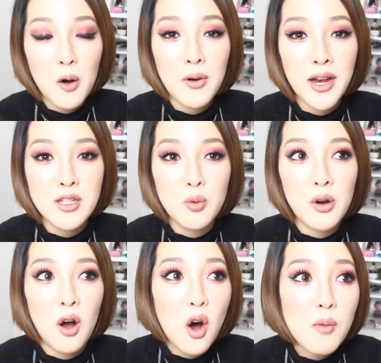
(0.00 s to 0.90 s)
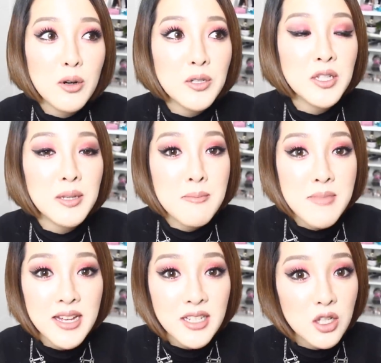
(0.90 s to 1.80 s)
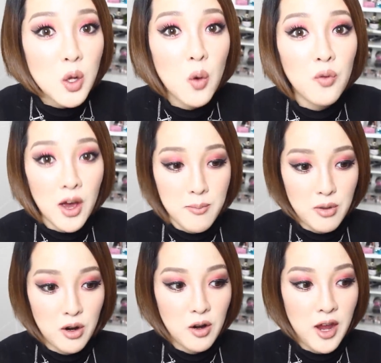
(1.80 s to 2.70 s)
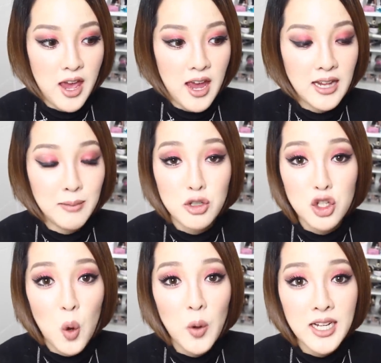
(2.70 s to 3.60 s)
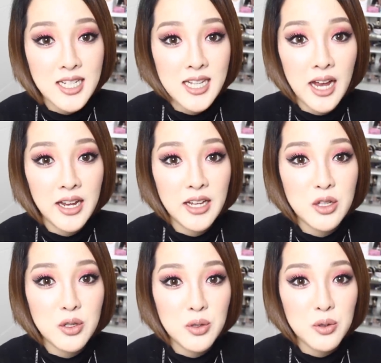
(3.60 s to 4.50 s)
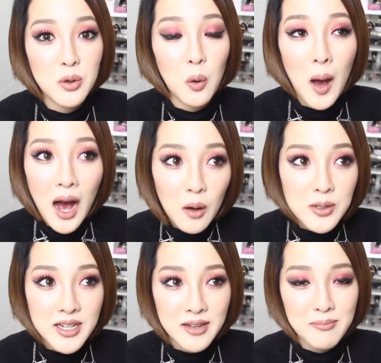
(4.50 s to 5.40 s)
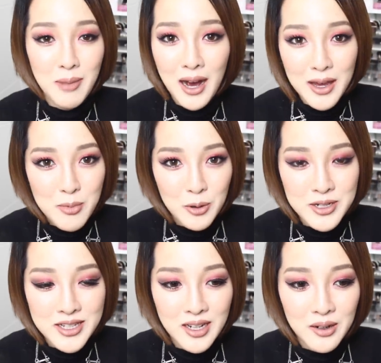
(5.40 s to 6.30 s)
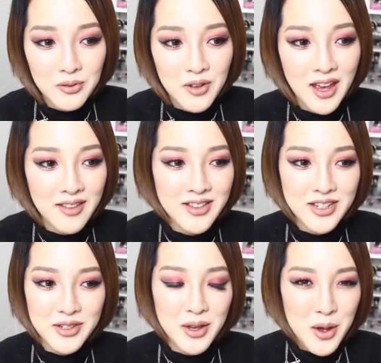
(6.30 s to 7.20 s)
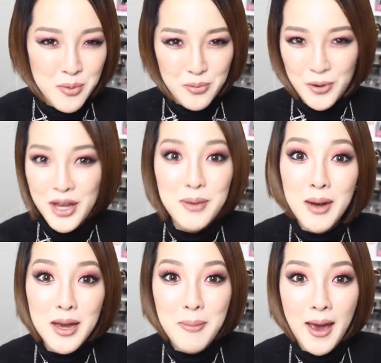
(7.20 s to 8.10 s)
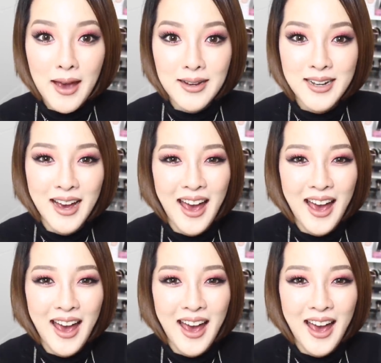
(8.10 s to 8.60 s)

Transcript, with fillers: Alright, we're almost mid-November and I'm so excited to go out and buy more stuff and just break my bank.